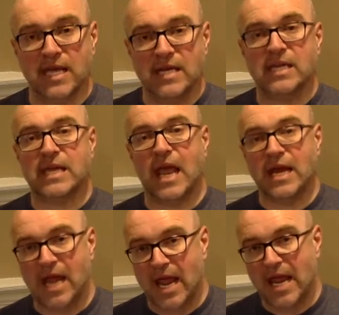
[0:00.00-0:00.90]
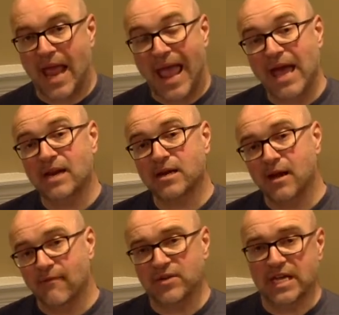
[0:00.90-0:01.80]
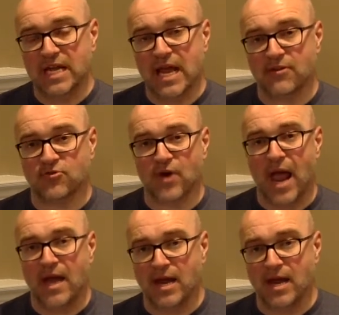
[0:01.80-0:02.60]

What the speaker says: to indicate an end of the DNA strand.